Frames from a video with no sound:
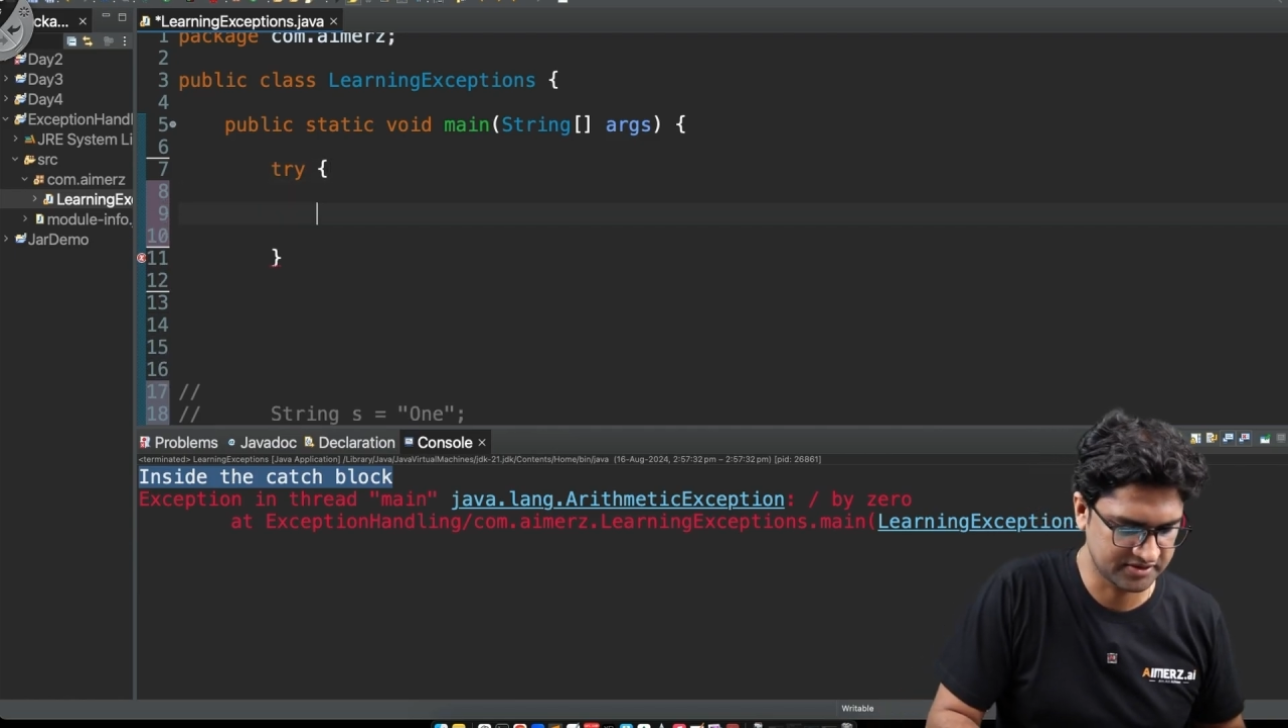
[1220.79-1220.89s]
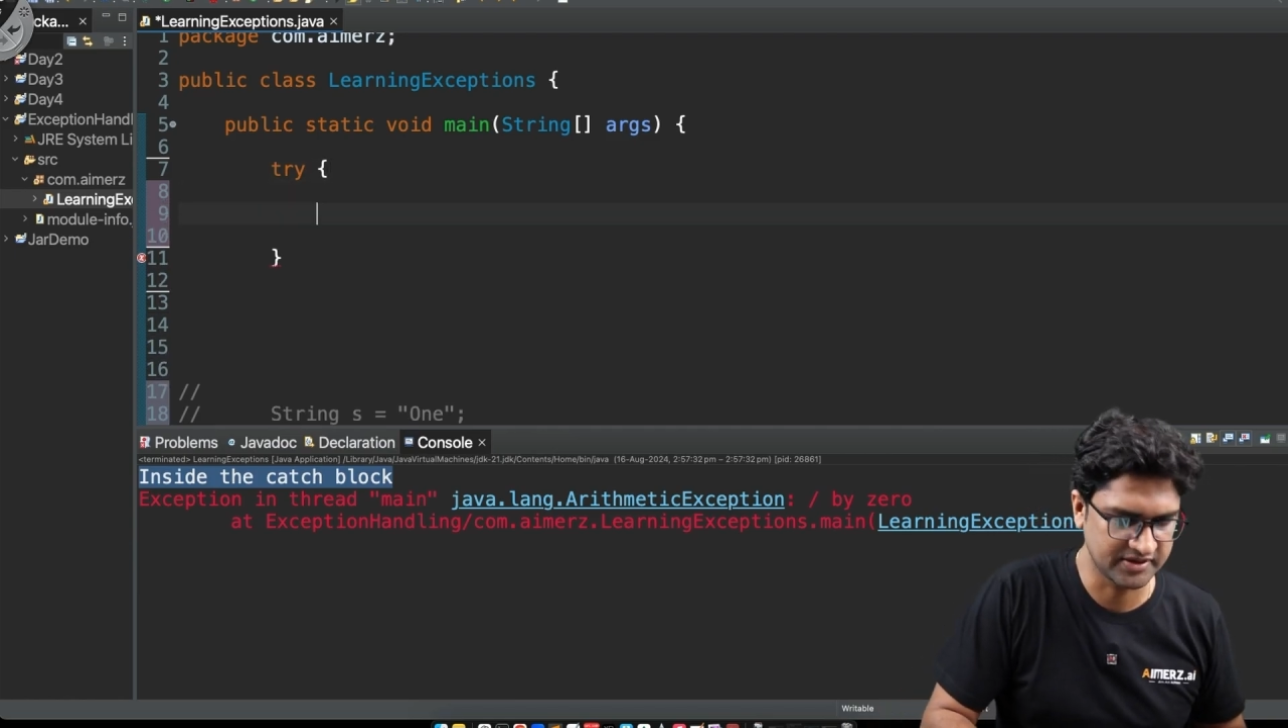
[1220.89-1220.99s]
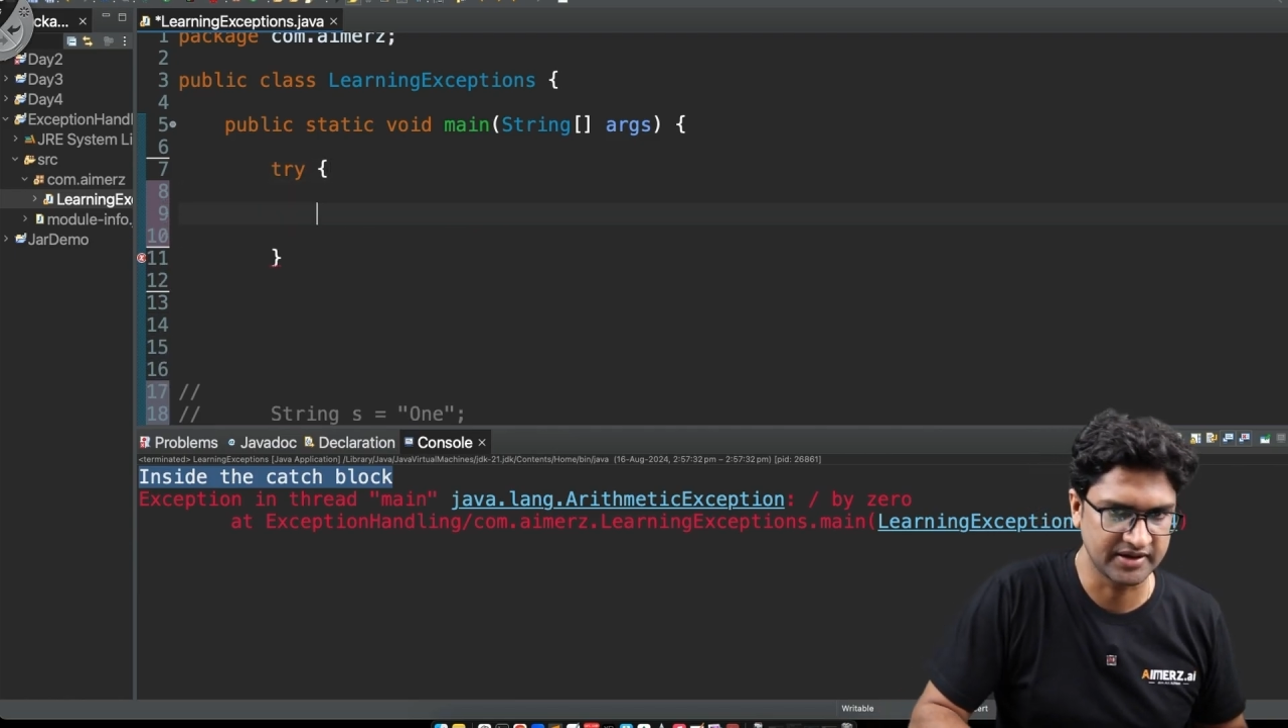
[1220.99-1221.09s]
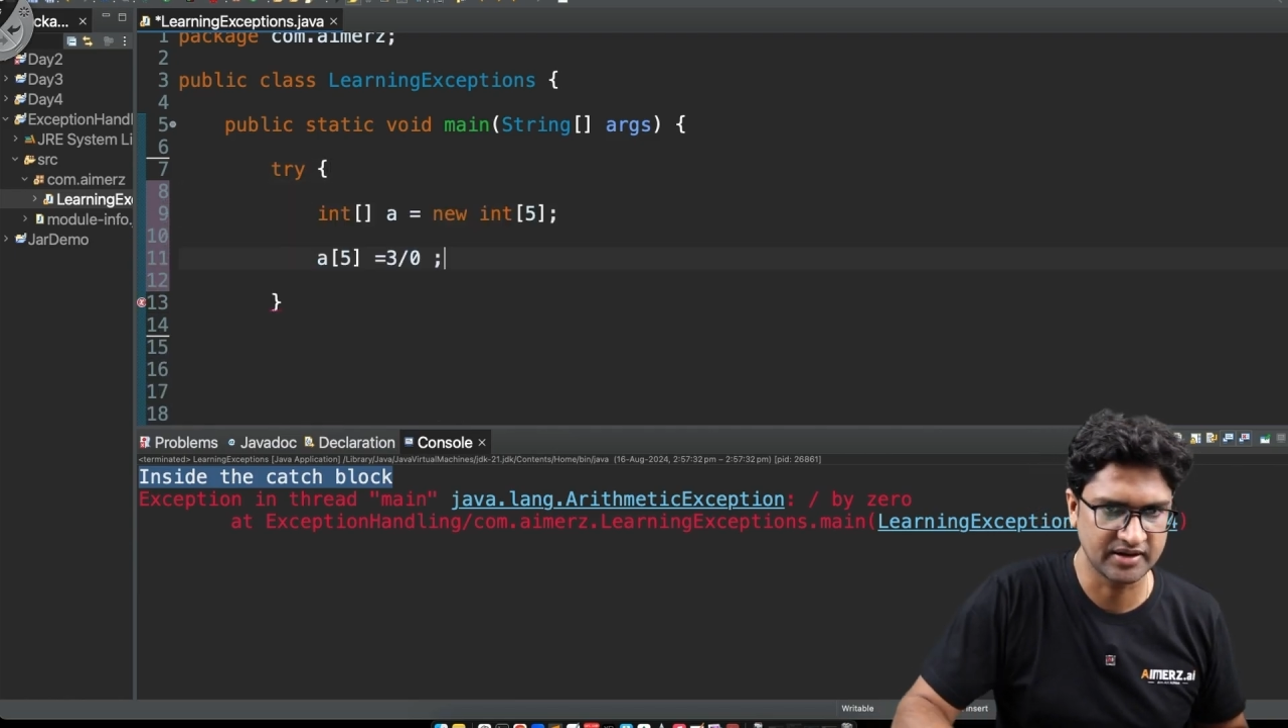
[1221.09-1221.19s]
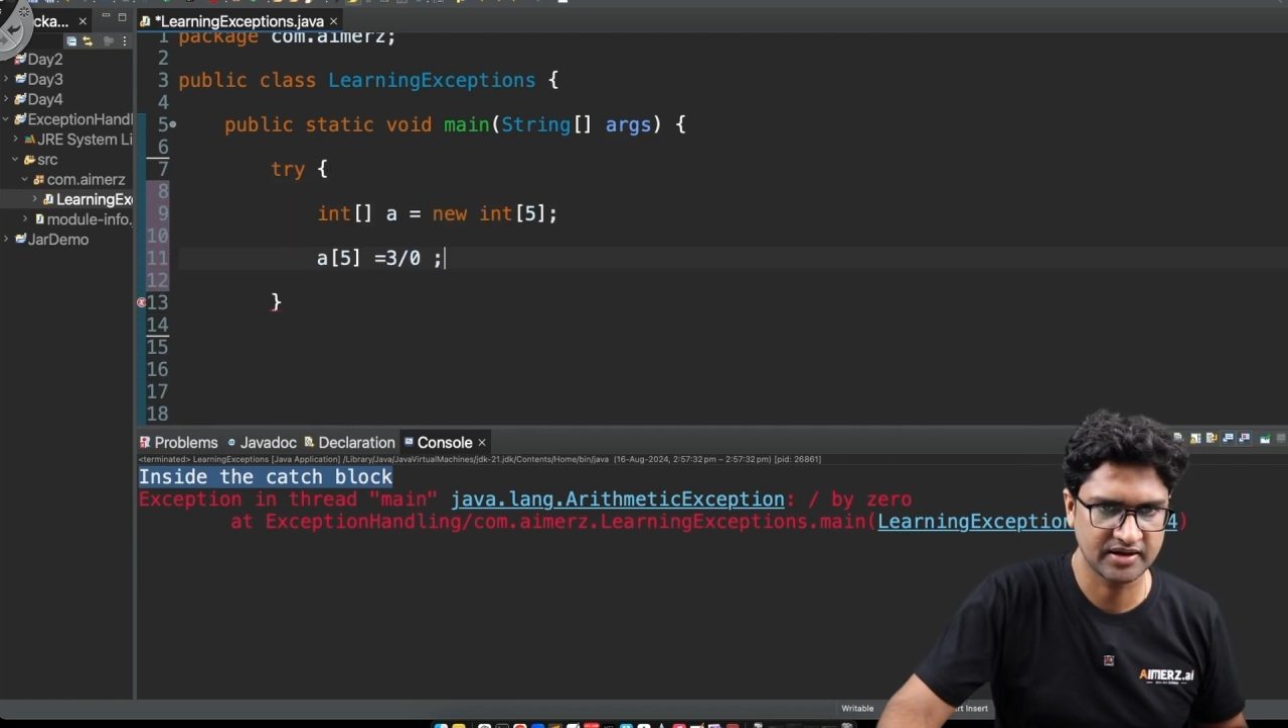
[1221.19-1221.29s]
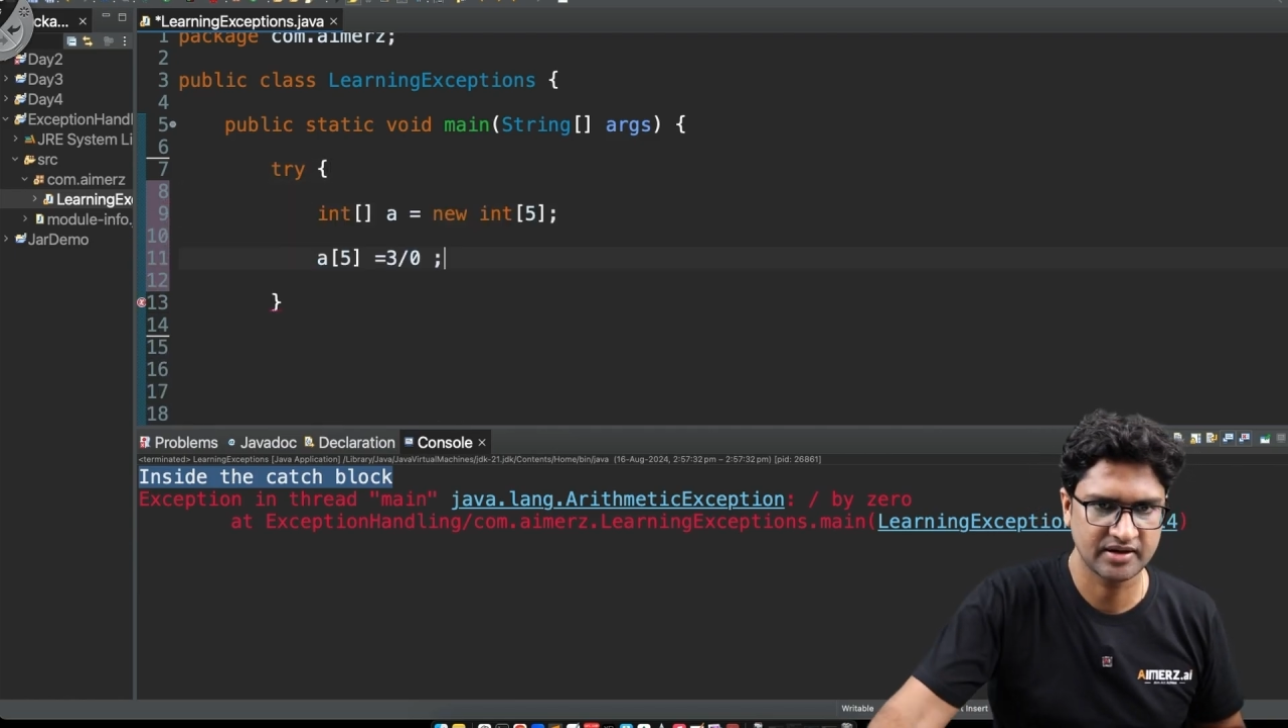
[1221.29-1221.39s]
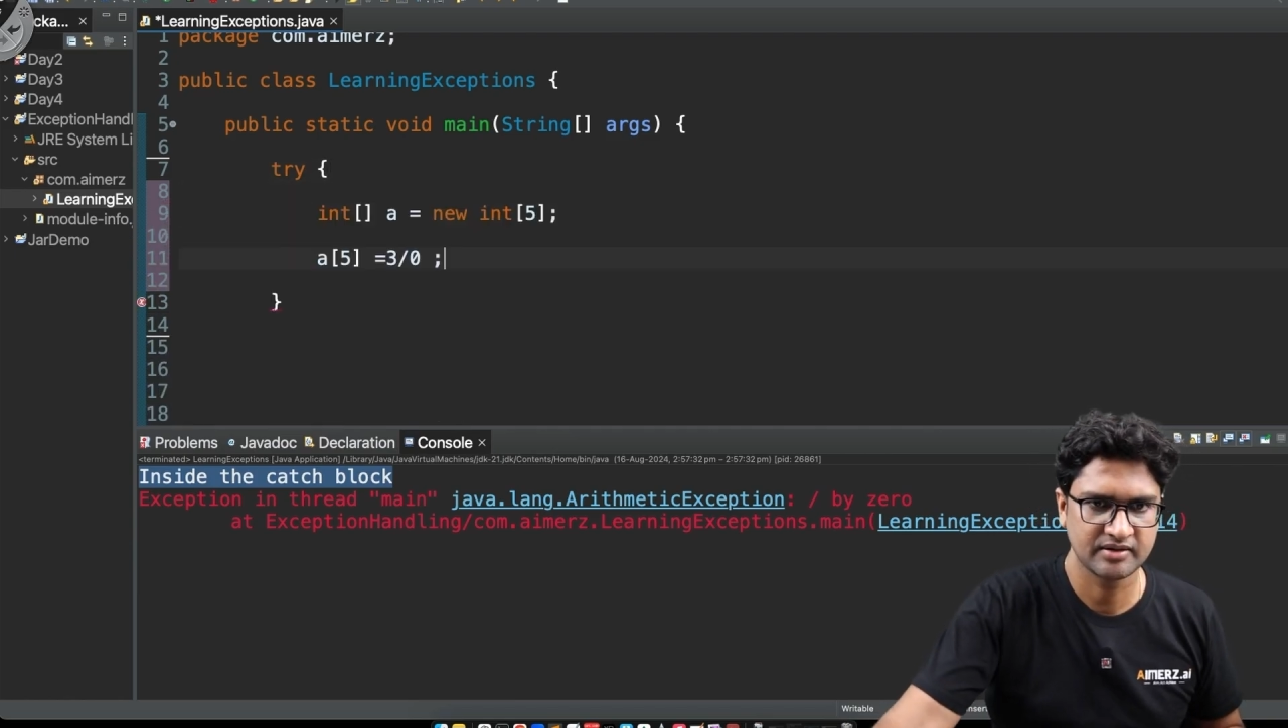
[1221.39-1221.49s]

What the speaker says: try